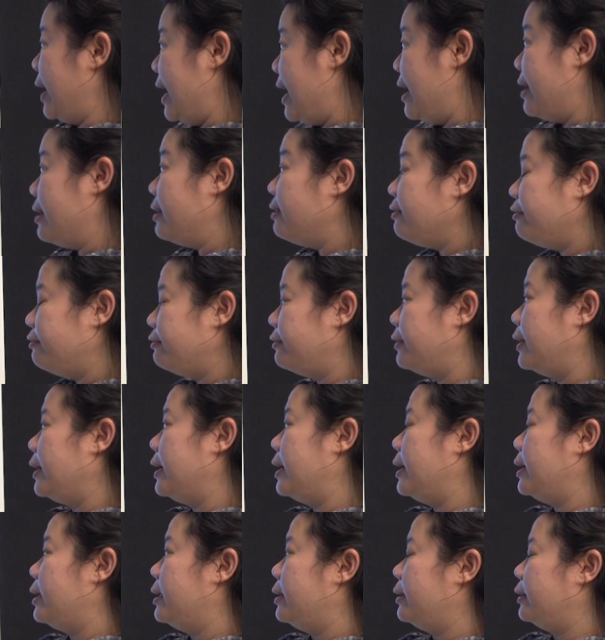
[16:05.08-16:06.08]
if
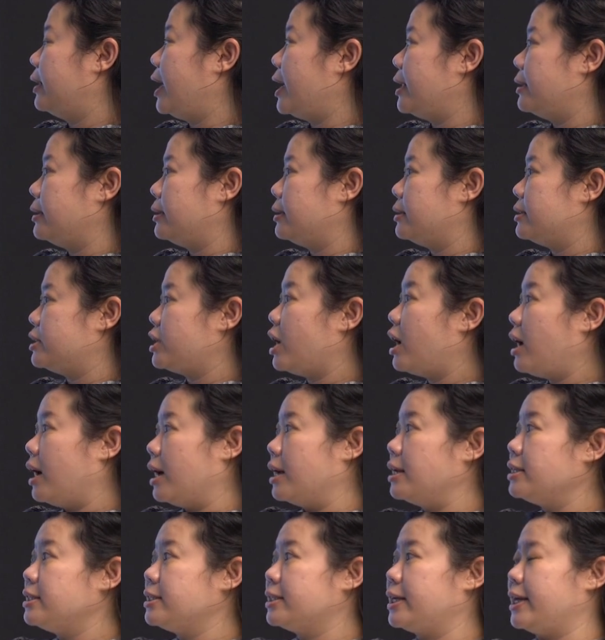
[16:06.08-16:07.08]
that
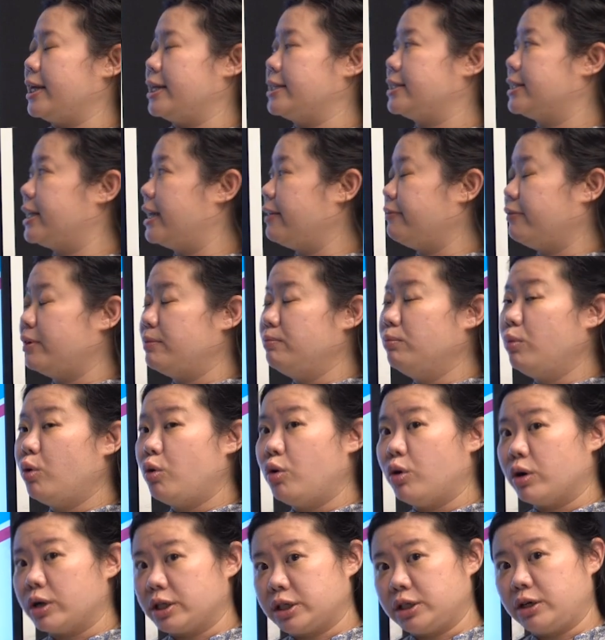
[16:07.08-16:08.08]
task is given
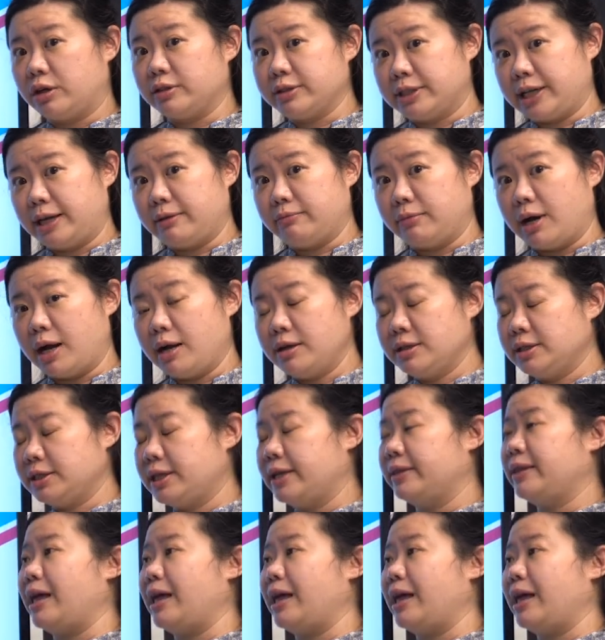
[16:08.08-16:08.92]
more content marks,